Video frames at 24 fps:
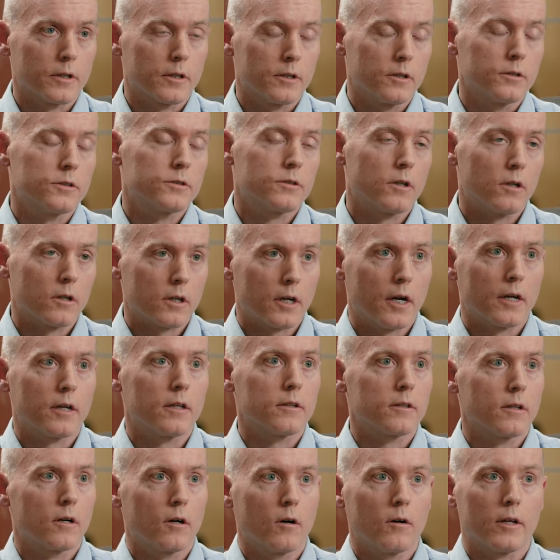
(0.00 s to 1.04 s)
And you start kind
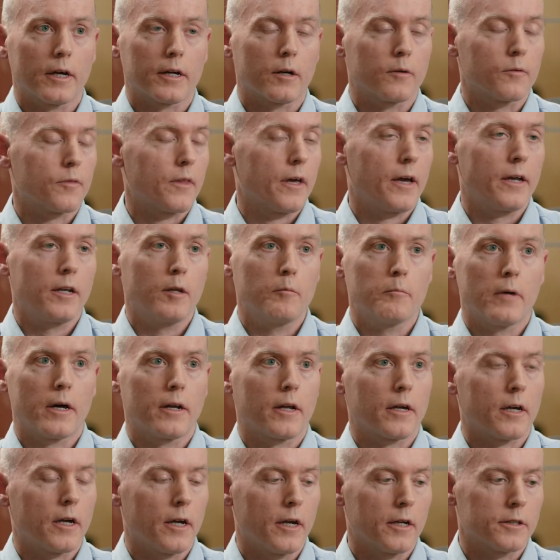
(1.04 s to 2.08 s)
of low, like with any
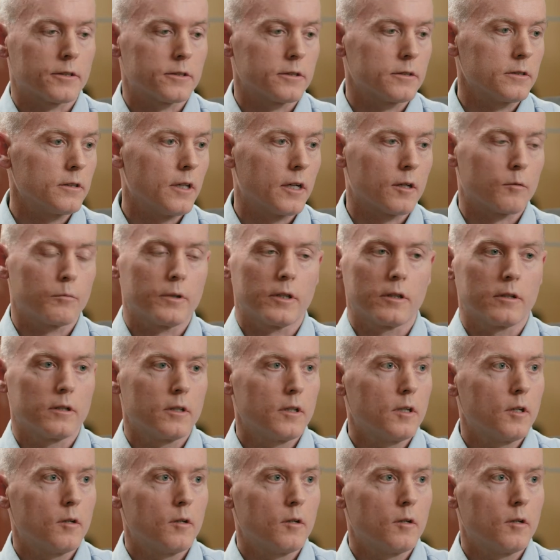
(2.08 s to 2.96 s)
medication, like we